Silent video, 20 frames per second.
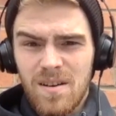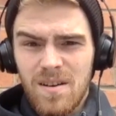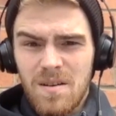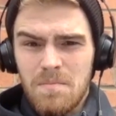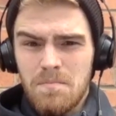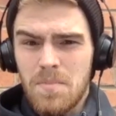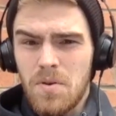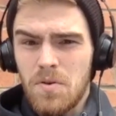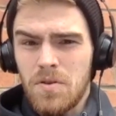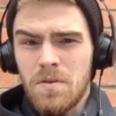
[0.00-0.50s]

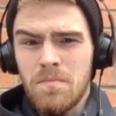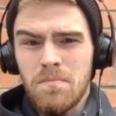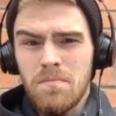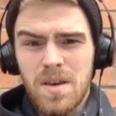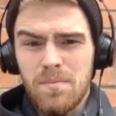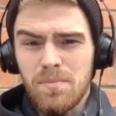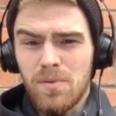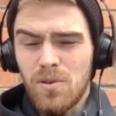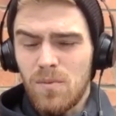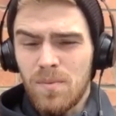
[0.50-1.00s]
million
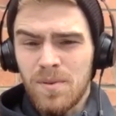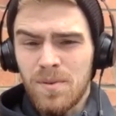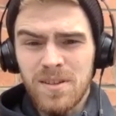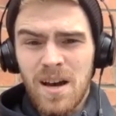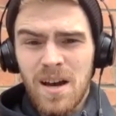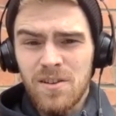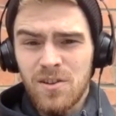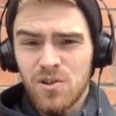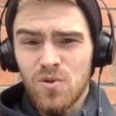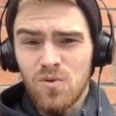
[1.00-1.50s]
people up and
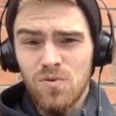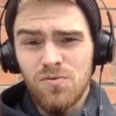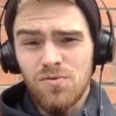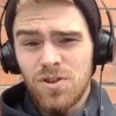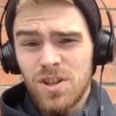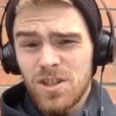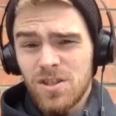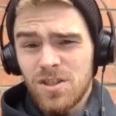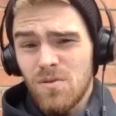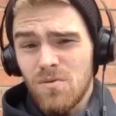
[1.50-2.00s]
down the
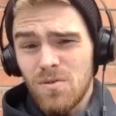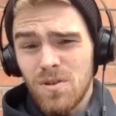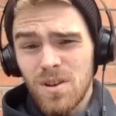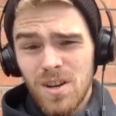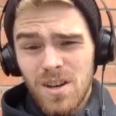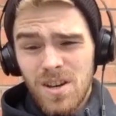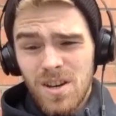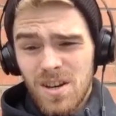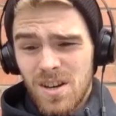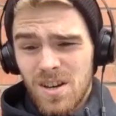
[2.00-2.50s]
country. So,
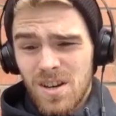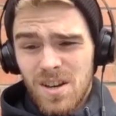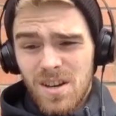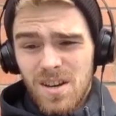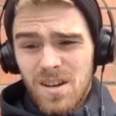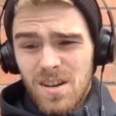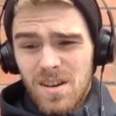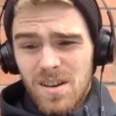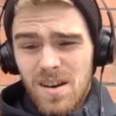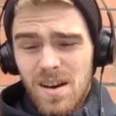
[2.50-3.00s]

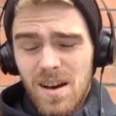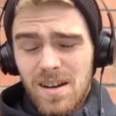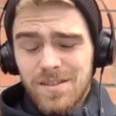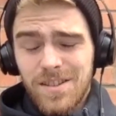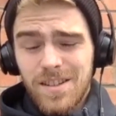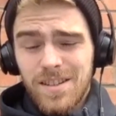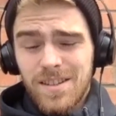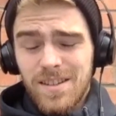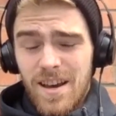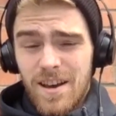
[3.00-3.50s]
as
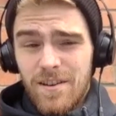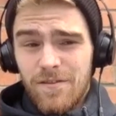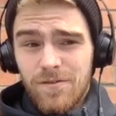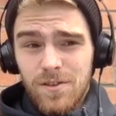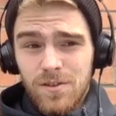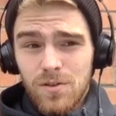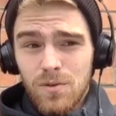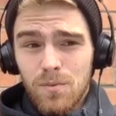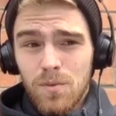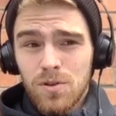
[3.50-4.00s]
you say,
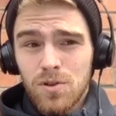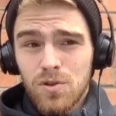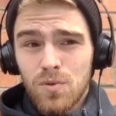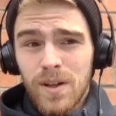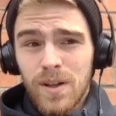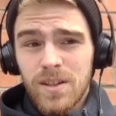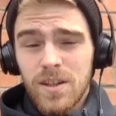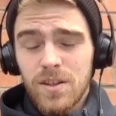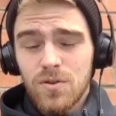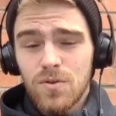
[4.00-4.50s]
for someone
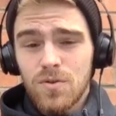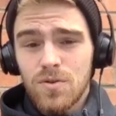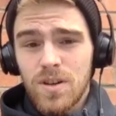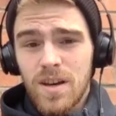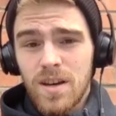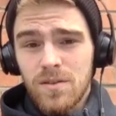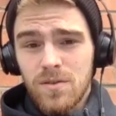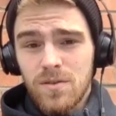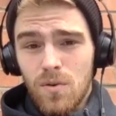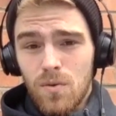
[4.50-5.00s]
22
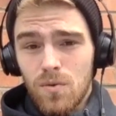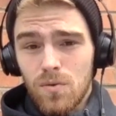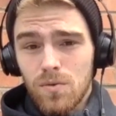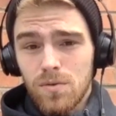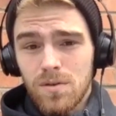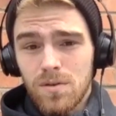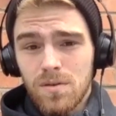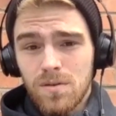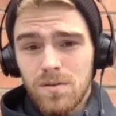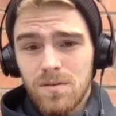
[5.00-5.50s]
years
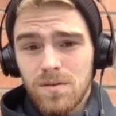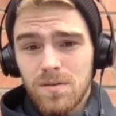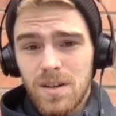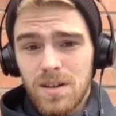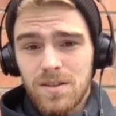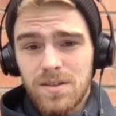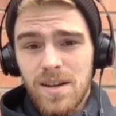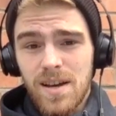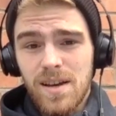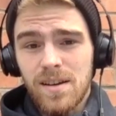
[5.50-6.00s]
old,
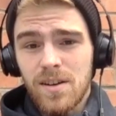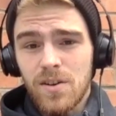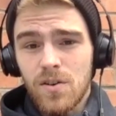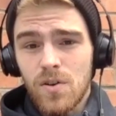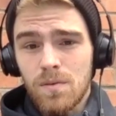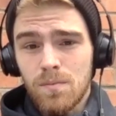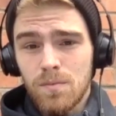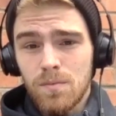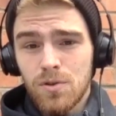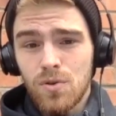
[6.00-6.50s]
he's certainly
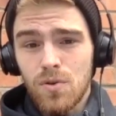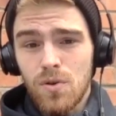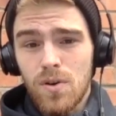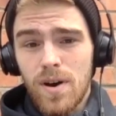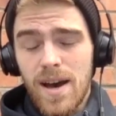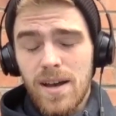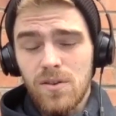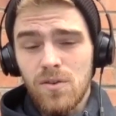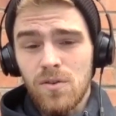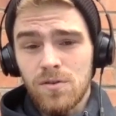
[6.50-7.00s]
got a mature
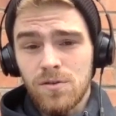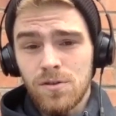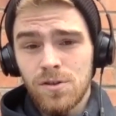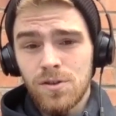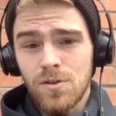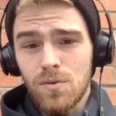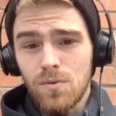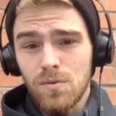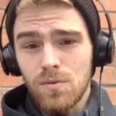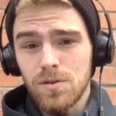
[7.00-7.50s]
head on his
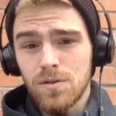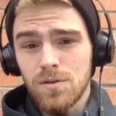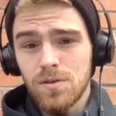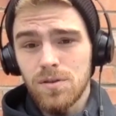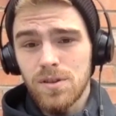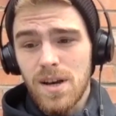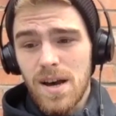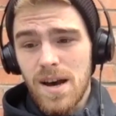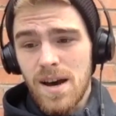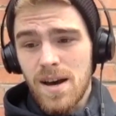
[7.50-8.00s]
shoulders.
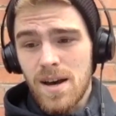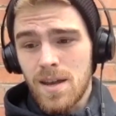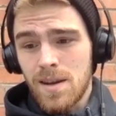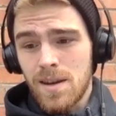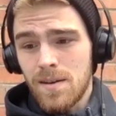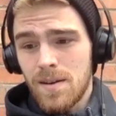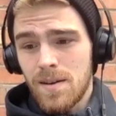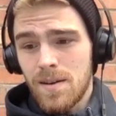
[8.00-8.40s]
And